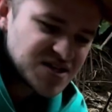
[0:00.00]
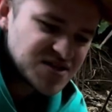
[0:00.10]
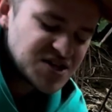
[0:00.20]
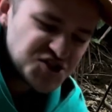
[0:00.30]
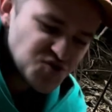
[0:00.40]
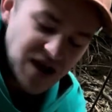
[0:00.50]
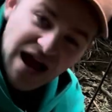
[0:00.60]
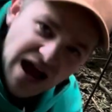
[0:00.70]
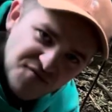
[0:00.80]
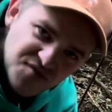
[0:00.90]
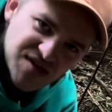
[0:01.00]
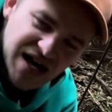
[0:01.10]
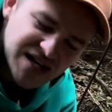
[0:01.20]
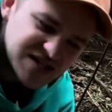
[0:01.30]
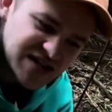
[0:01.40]
the issue I have with
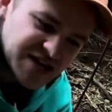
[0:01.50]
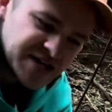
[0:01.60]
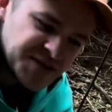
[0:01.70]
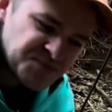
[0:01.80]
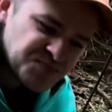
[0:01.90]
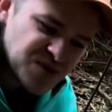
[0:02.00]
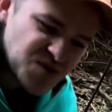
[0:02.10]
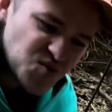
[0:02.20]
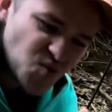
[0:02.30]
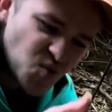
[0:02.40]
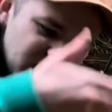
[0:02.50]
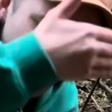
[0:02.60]
that is that we